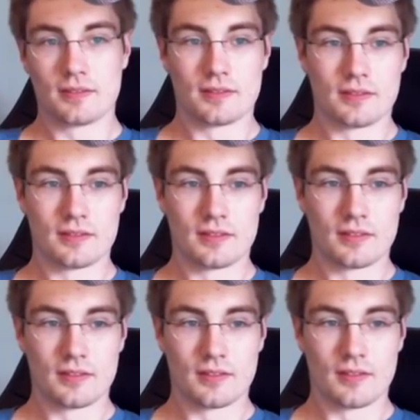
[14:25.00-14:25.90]
that.
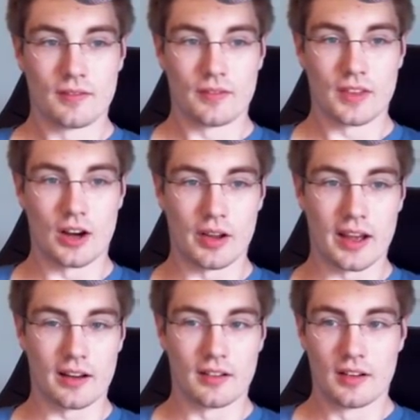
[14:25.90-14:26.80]
Oh, yeah.
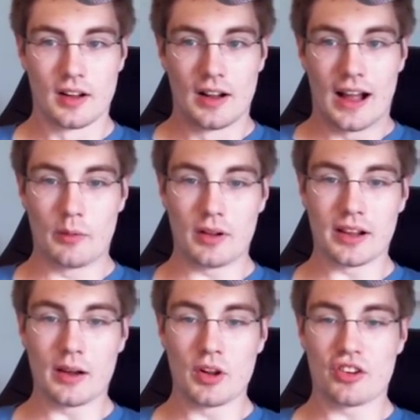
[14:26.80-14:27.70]
I, like,
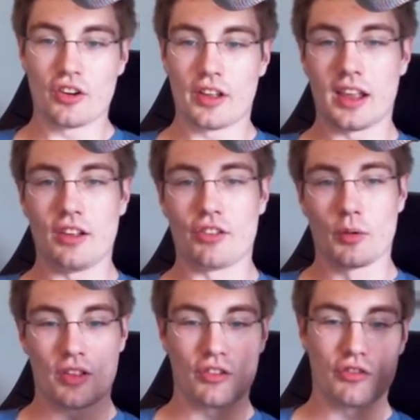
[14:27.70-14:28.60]
I wish there were, like, easier
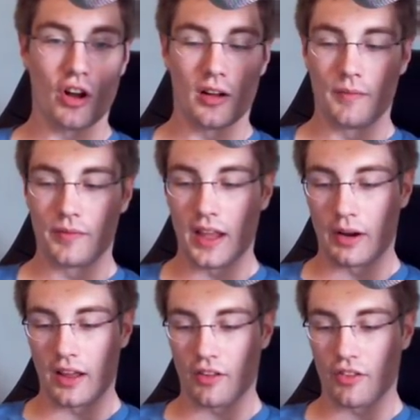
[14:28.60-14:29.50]
ways to draw
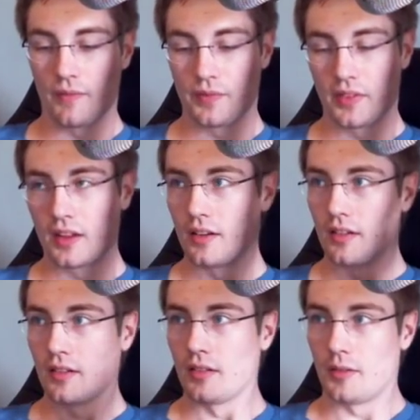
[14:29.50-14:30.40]
nowadays
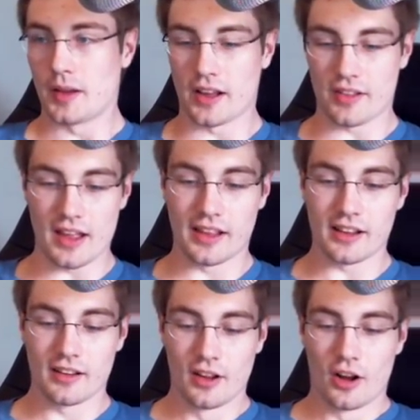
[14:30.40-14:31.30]
because
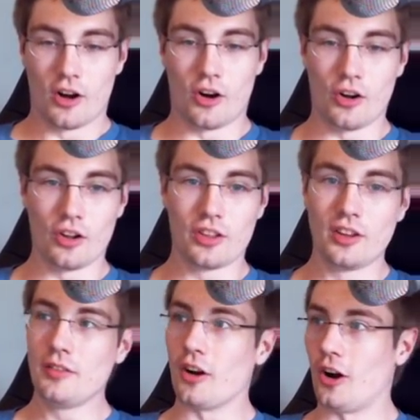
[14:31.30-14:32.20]
yeah. like, all
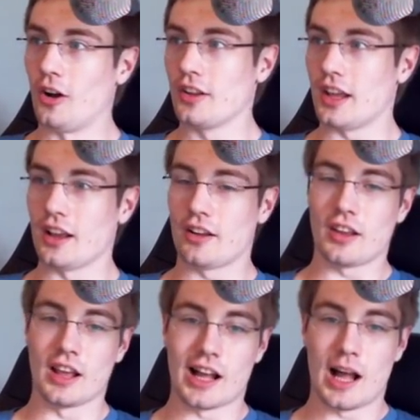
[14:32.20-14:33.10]
the all the Ink
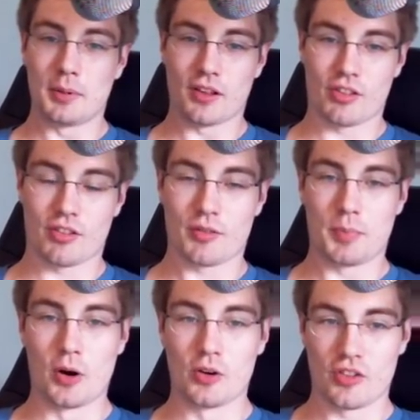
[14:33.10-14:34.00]
Inkopolis
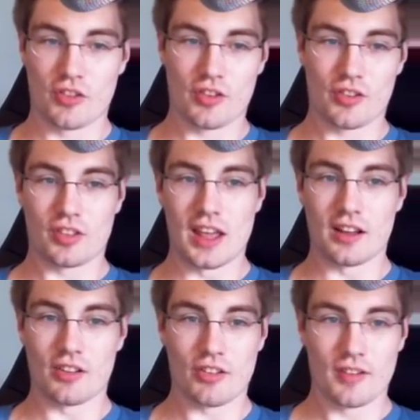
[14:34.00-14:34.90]
posts
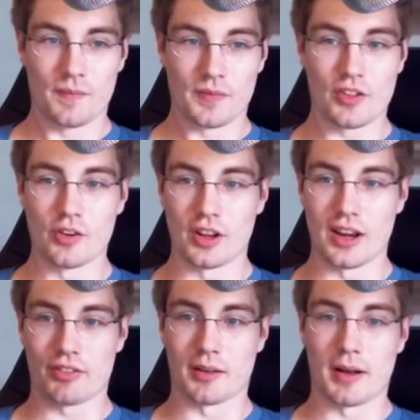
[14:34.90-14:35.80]
things. There's no good
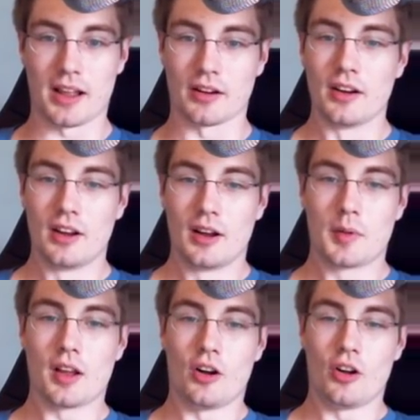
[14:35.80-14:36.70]
name for them either,
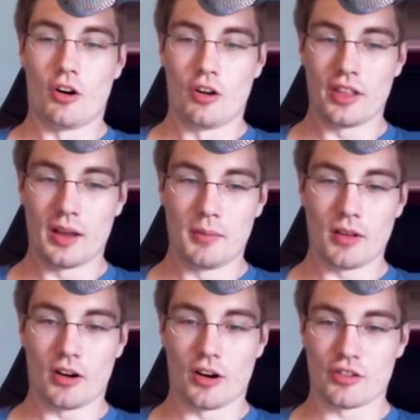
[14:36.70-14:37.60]
but all all of them
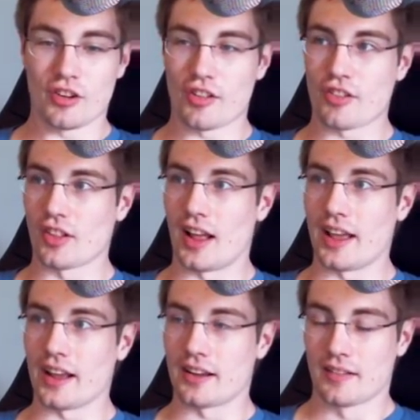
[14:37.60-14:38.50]
are just
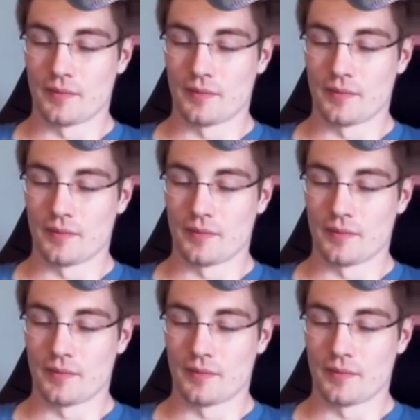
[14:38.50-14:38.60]
like,